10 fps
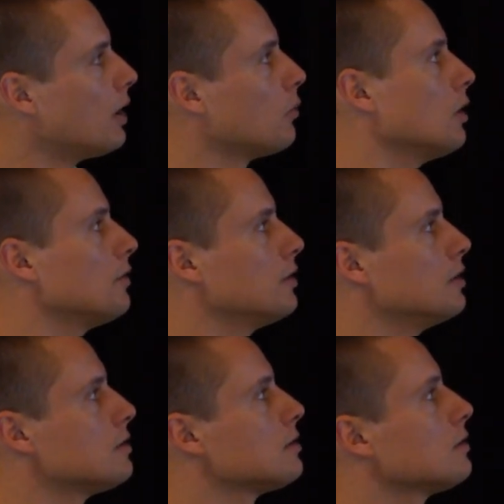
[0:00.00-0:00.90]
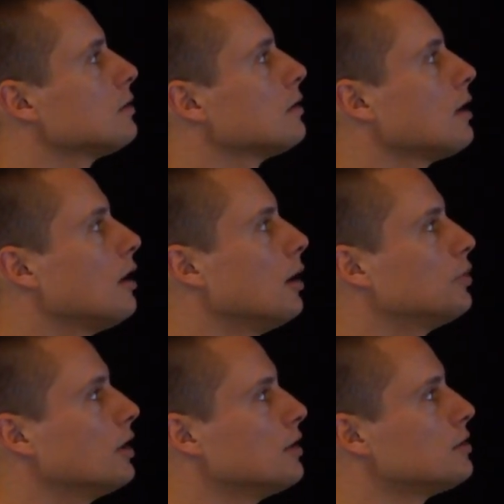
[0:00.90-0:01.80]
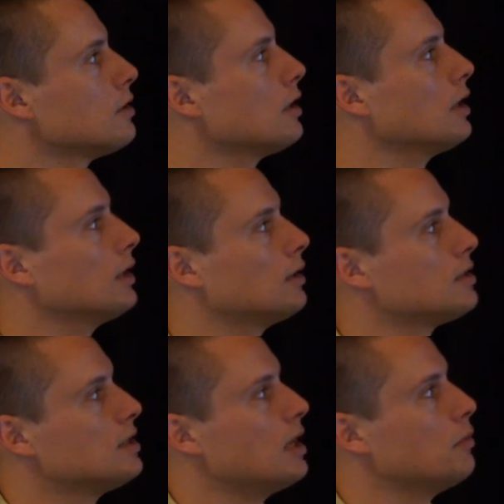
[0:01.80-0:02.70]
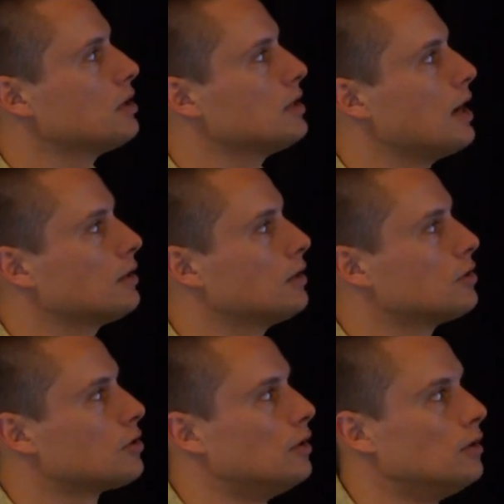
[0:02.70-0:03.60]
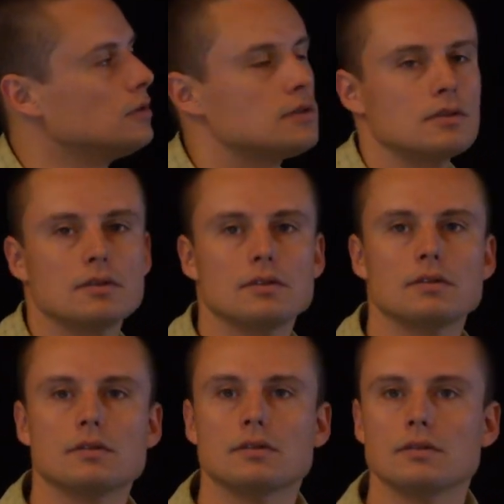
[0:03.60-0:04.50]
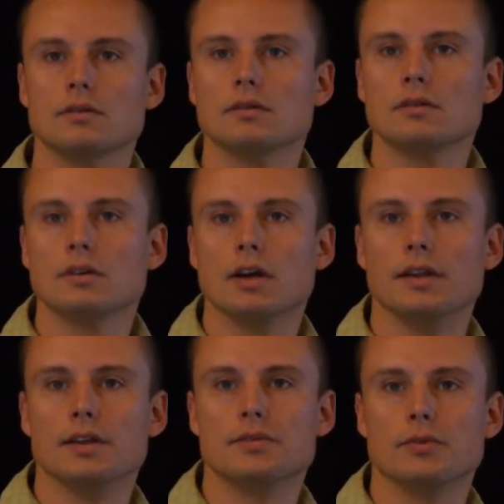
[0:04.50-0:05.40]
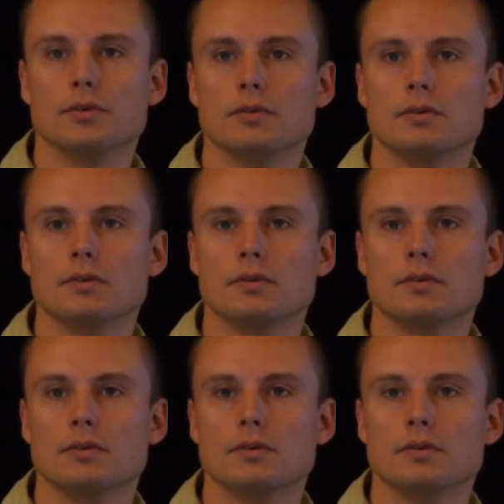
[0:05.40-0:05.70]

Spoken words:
on one of these updates, you're going to get the same exact controls in this view.